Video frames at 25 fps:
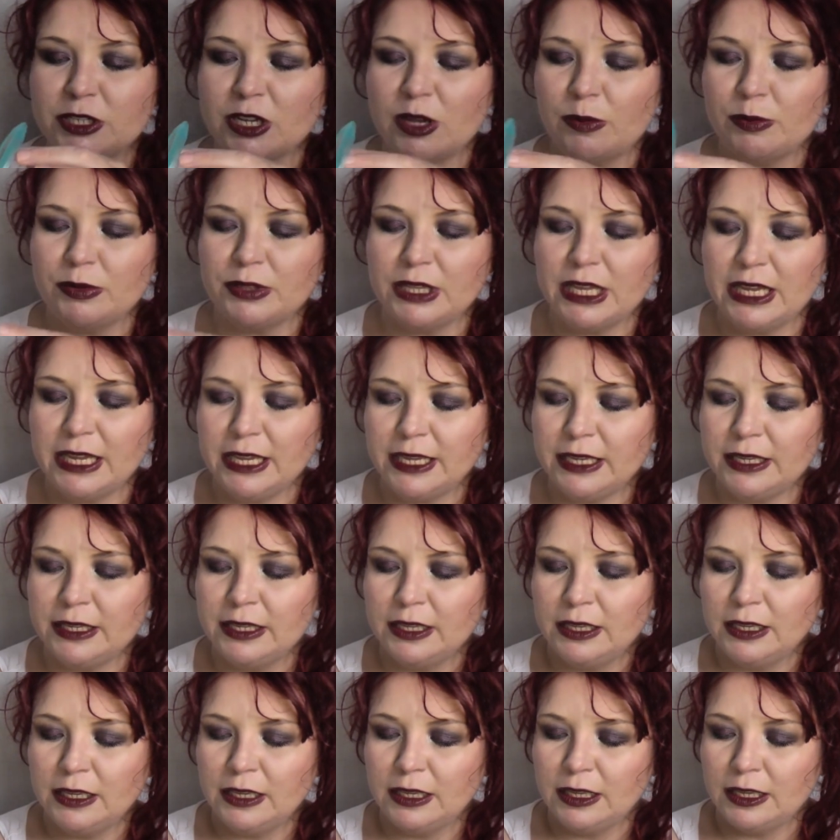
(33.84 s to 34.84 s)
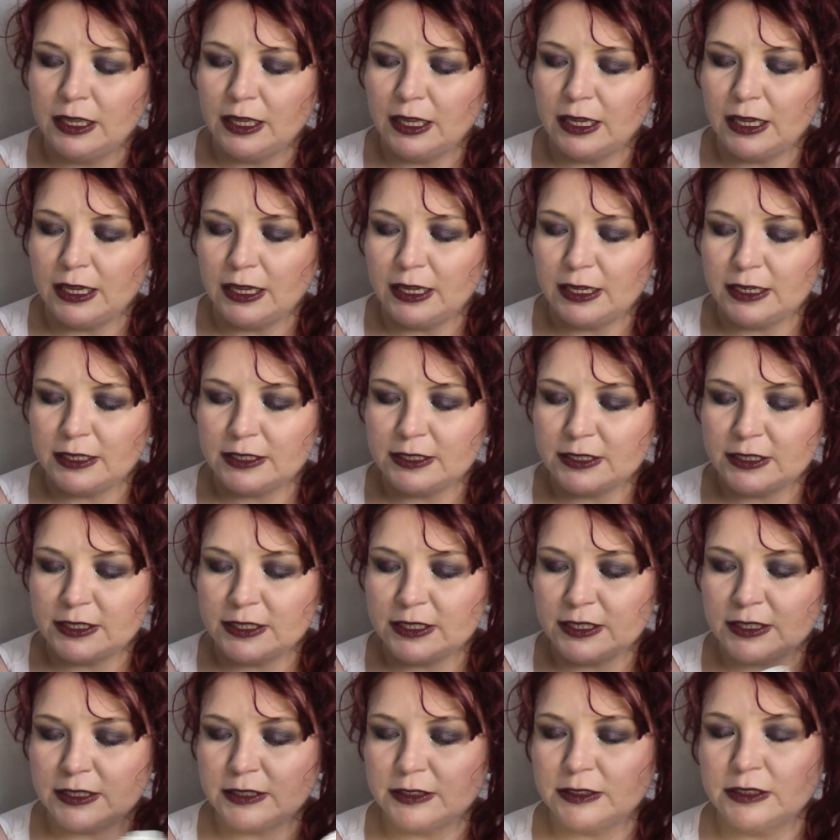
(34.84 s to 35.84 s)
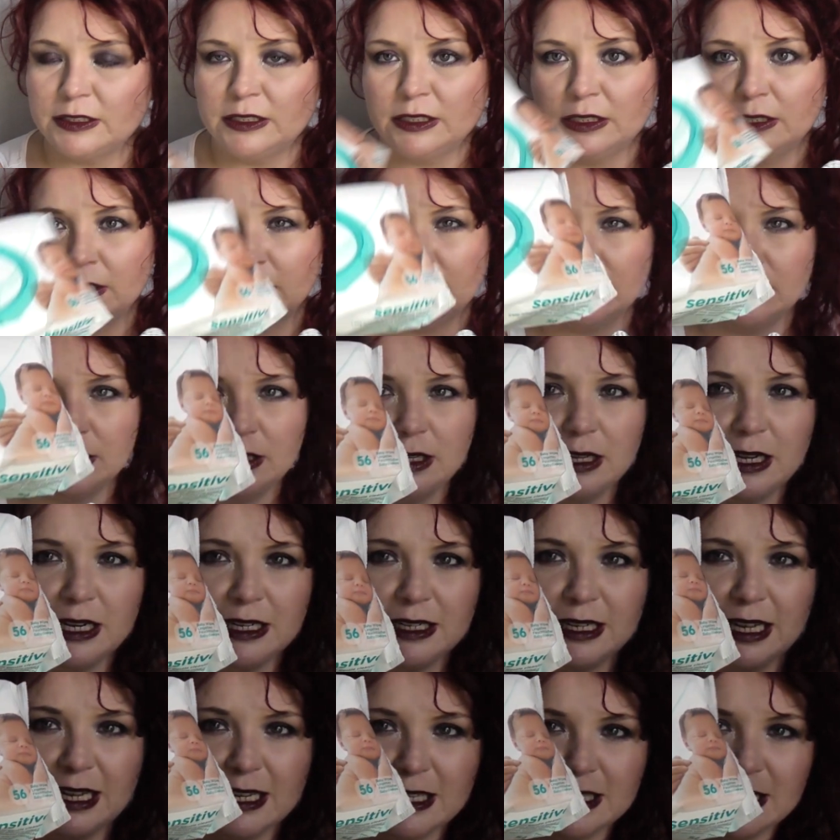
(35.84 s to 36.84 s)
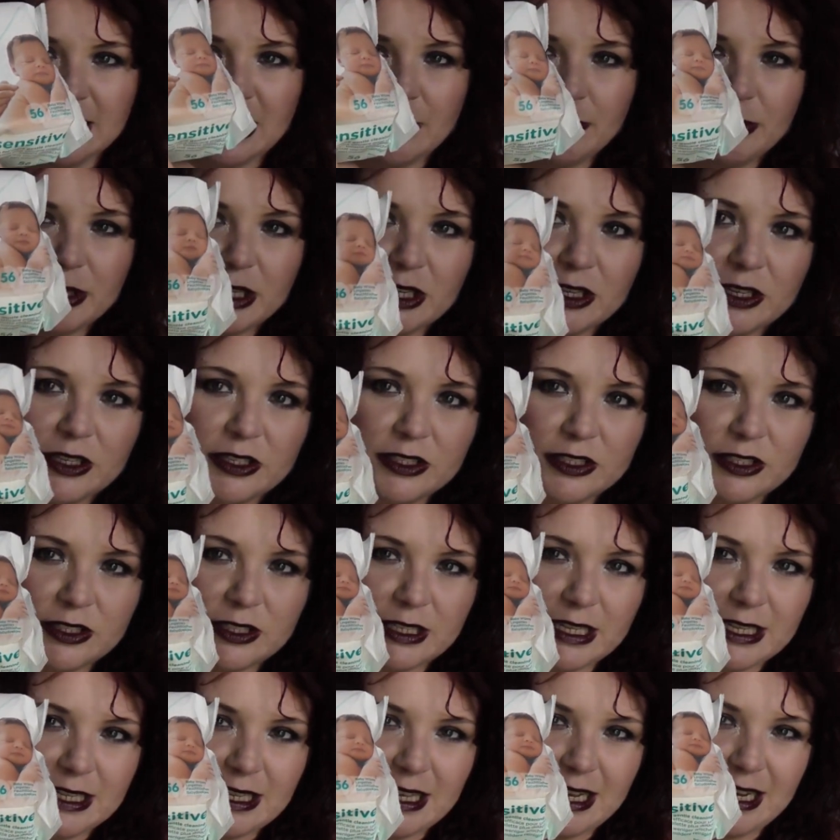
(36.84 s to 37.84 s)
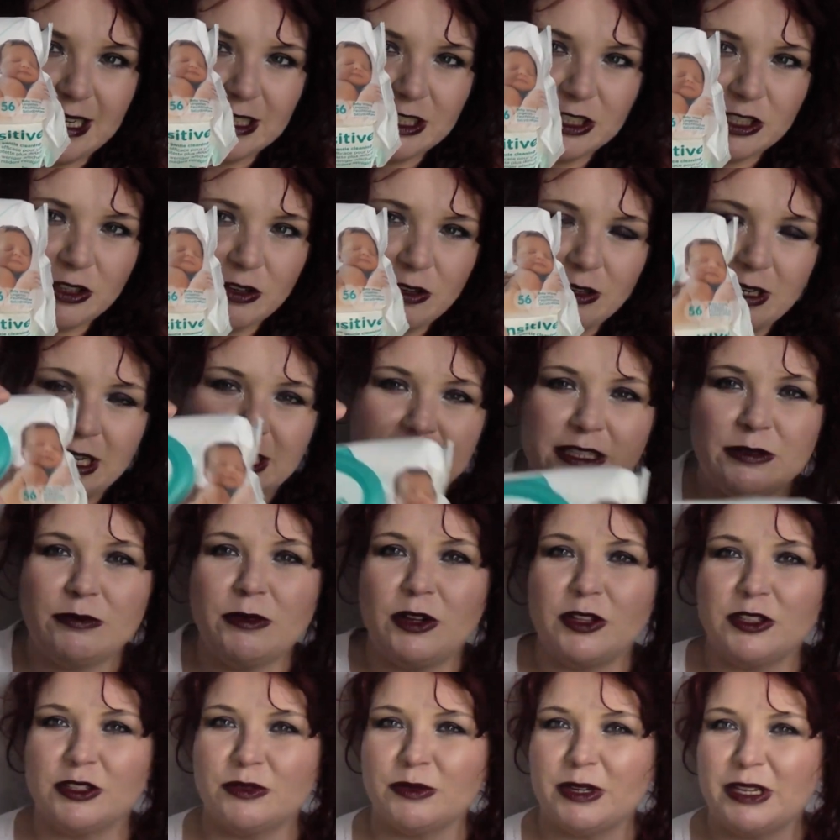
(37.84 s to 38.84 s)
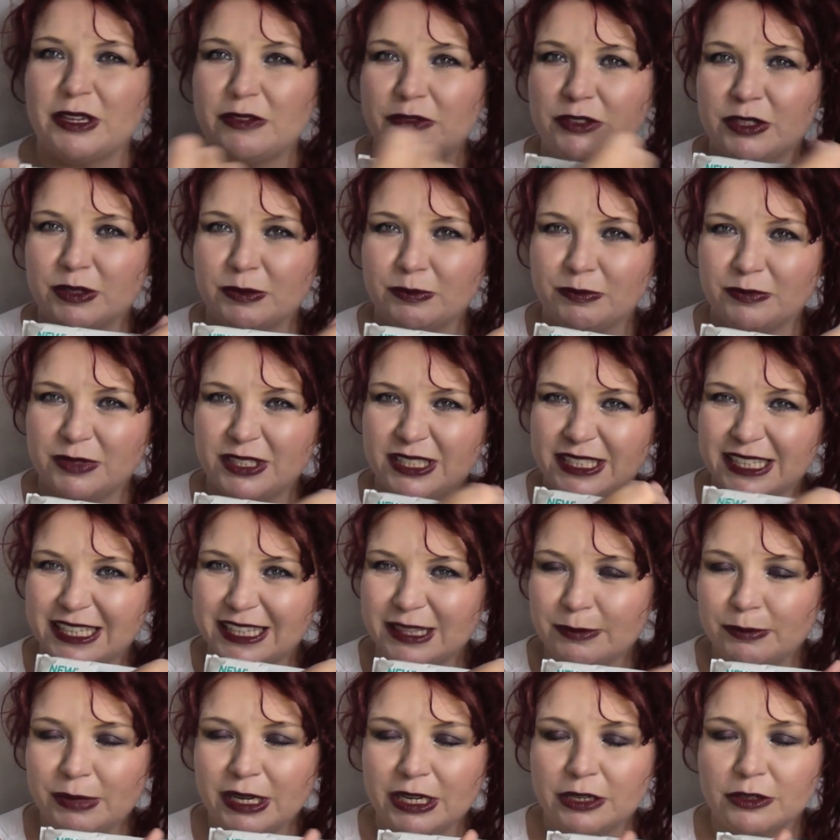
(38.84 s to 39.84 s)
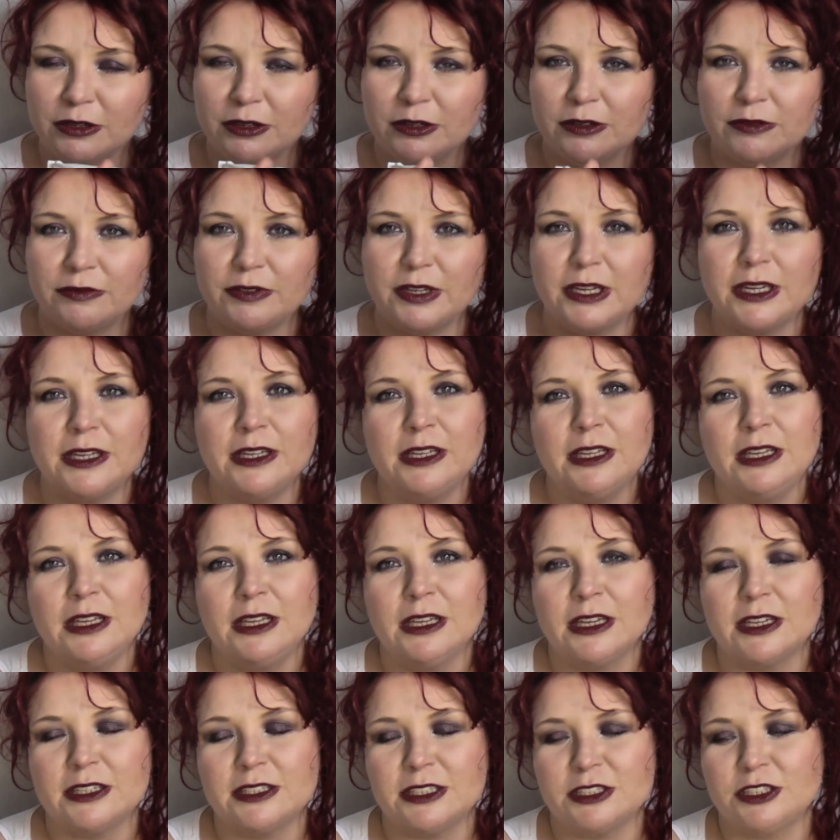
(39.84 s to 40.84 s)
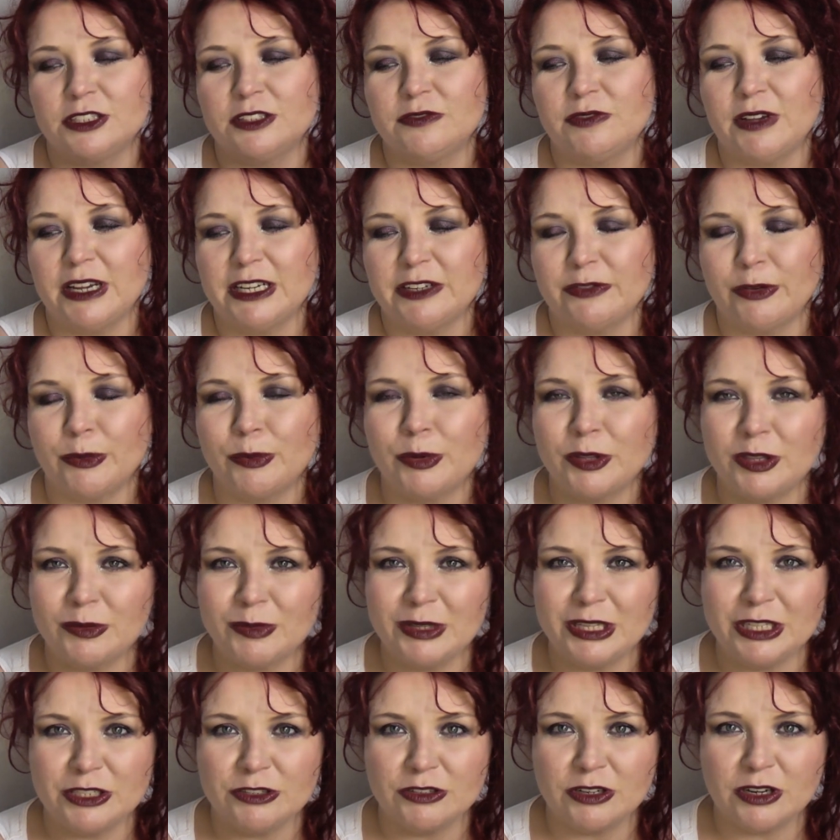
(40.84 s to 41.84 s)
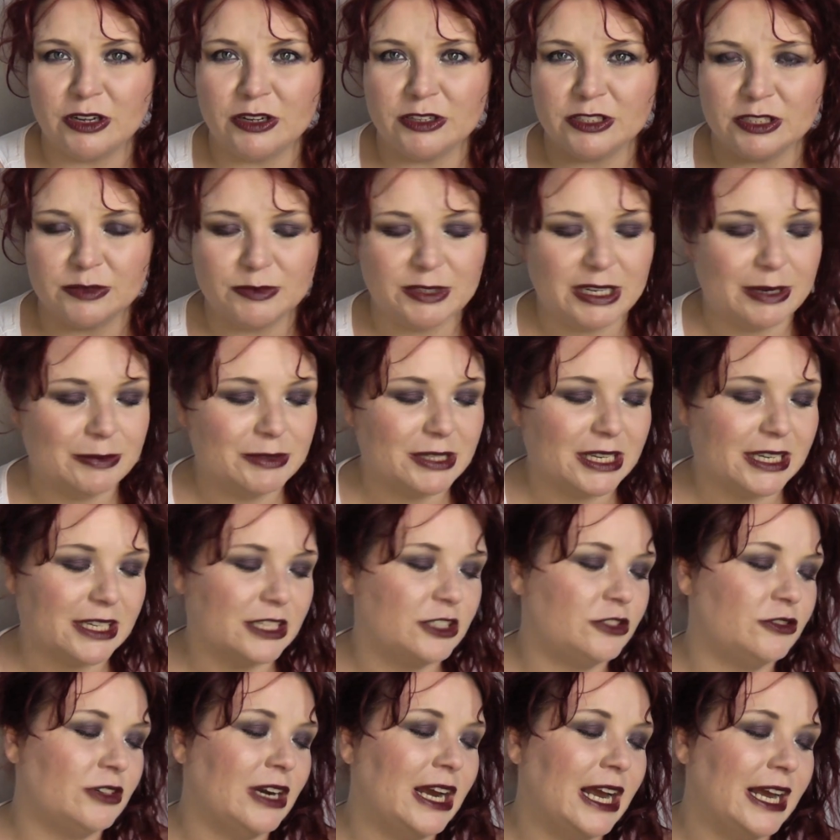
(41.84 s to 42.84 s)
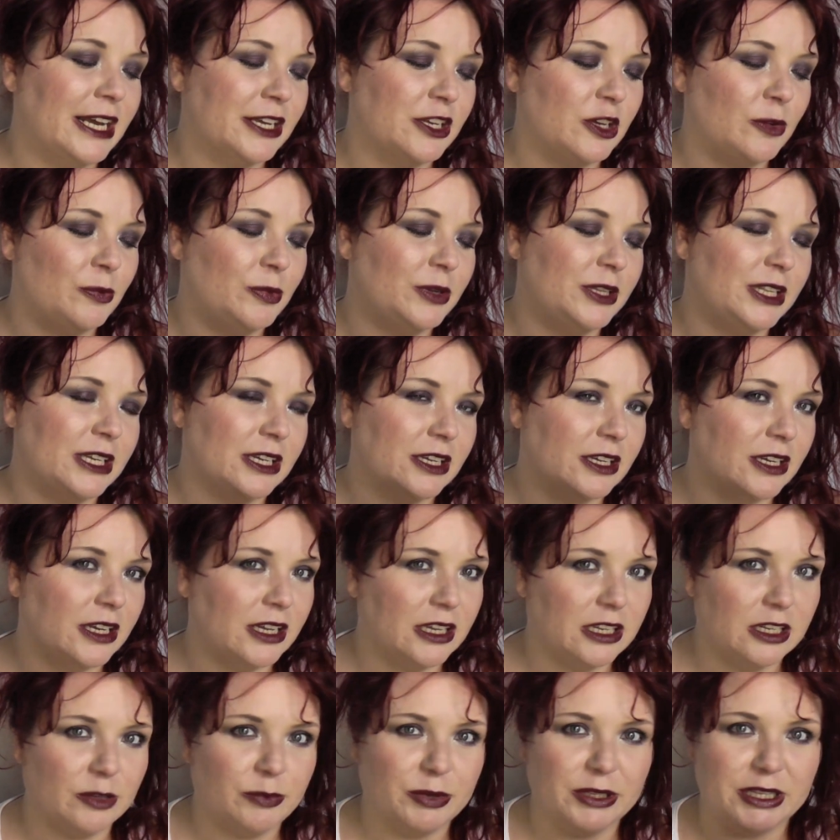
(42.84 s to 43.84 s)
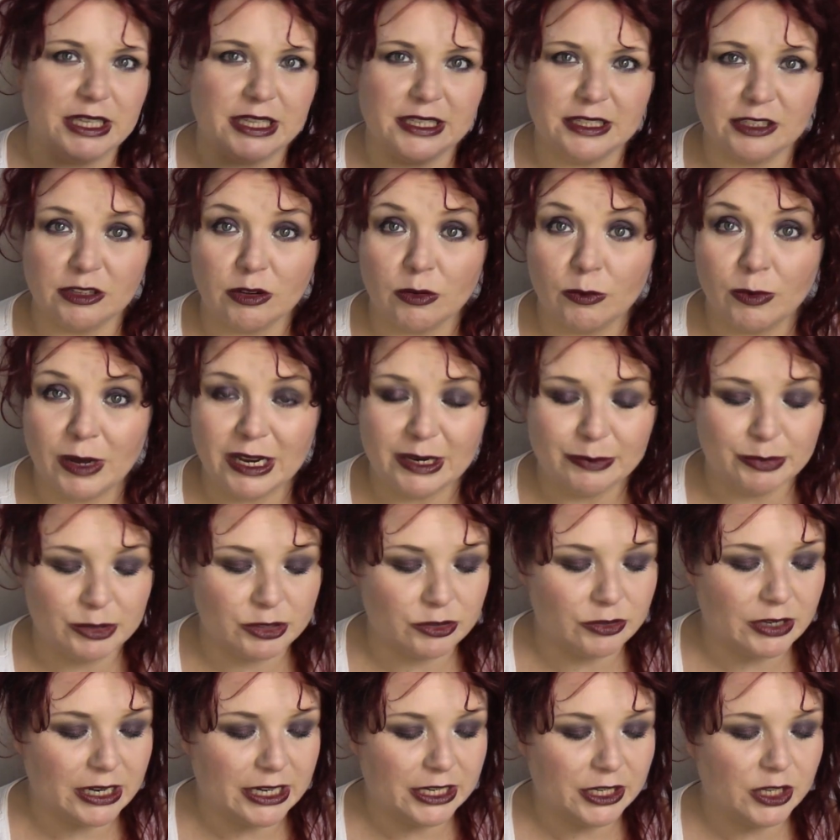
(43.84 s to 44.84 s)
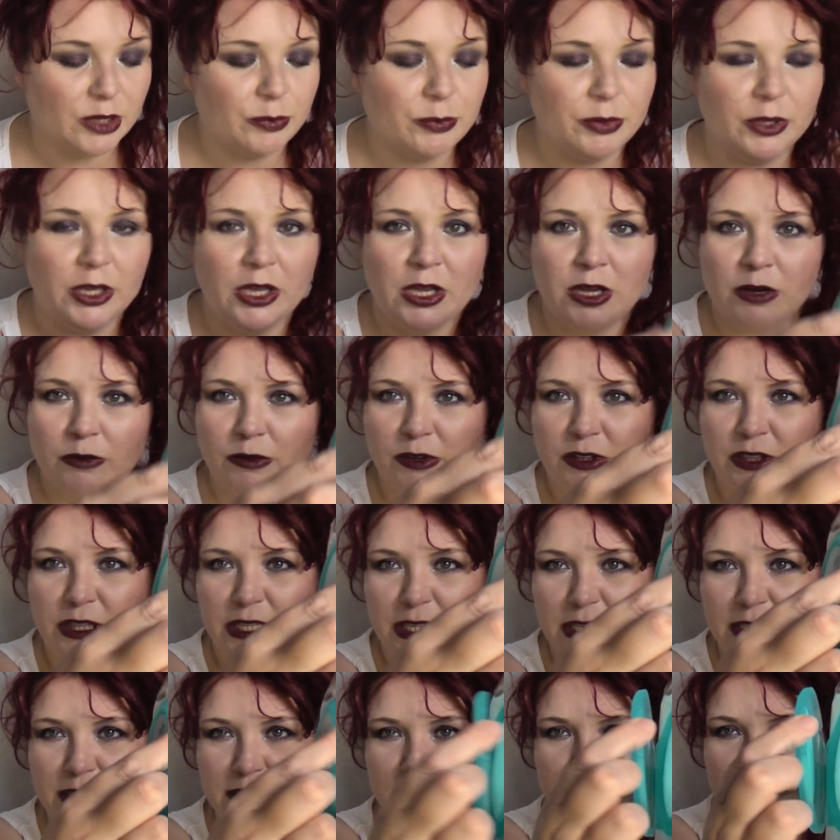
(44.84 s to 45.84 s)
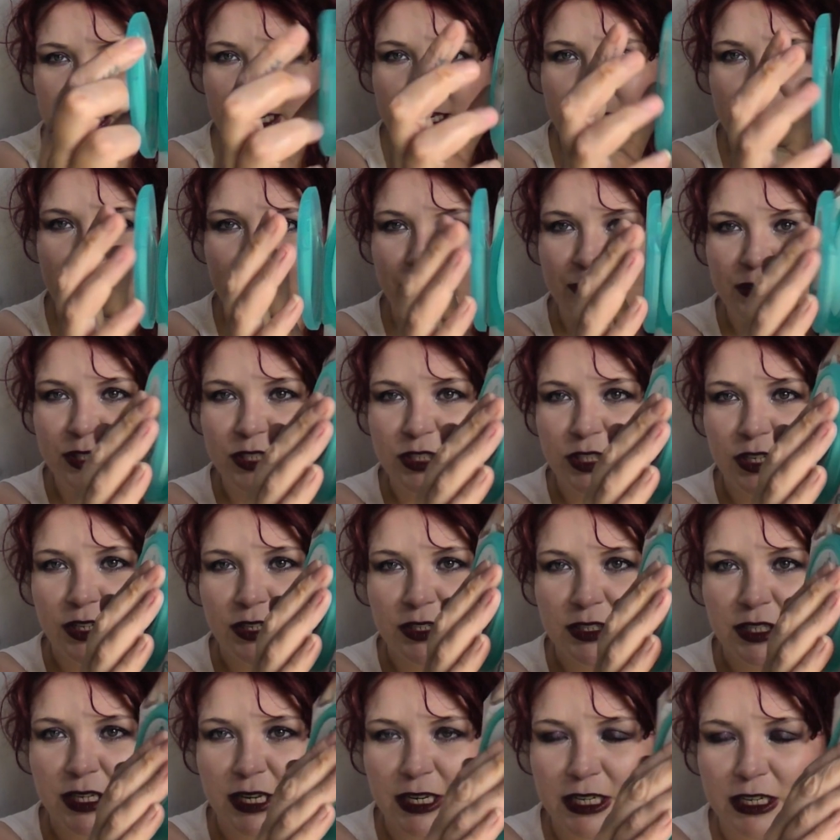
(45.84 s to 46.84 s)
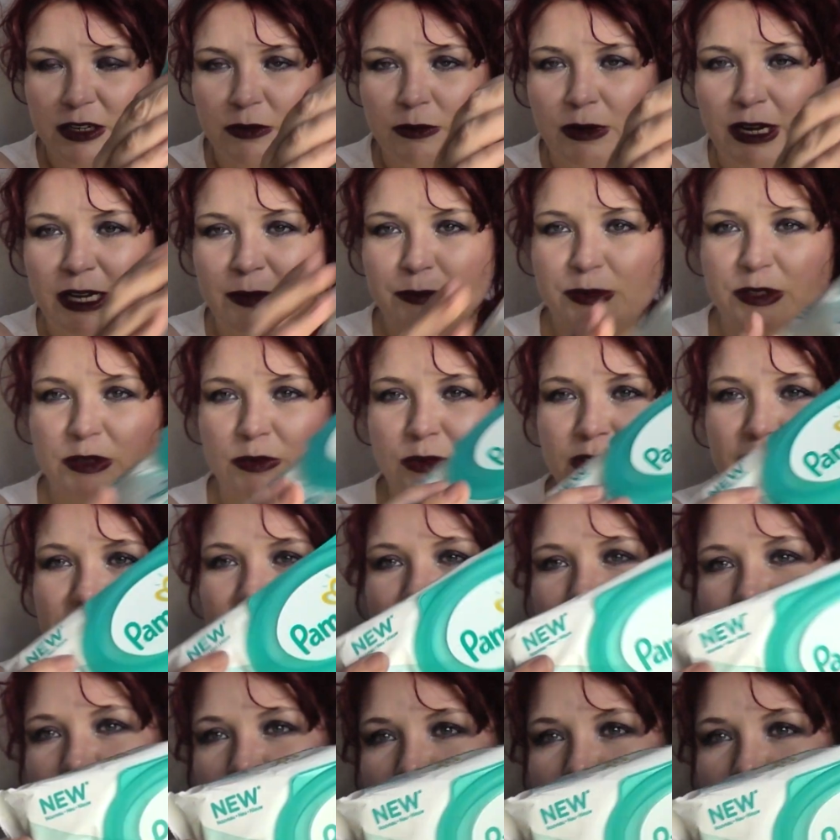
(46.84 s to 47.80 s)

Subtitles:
top there. And I like that because I don't like the ones where you have to stick them back over. Because I just find if you put them in the drawer, sometimes I can dry up and then curl up and then your wipes dry up. With these, it clips shut and your wipes will never